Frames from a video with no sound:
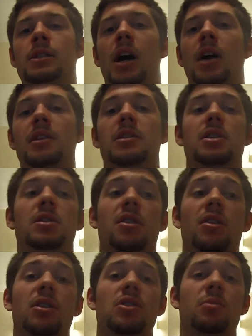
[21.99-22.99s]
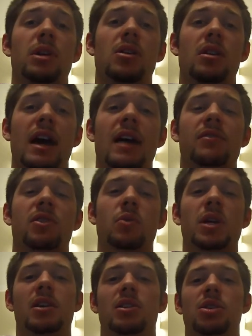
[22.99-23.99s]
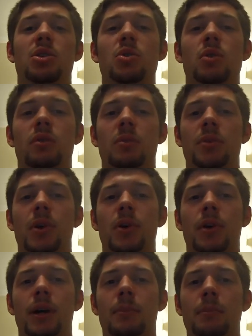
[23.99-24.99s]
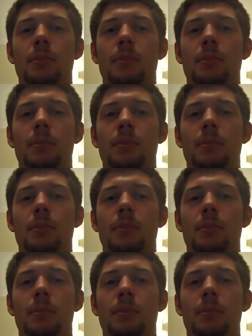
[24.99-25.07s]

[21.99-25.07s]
This will be after week 2 of the program,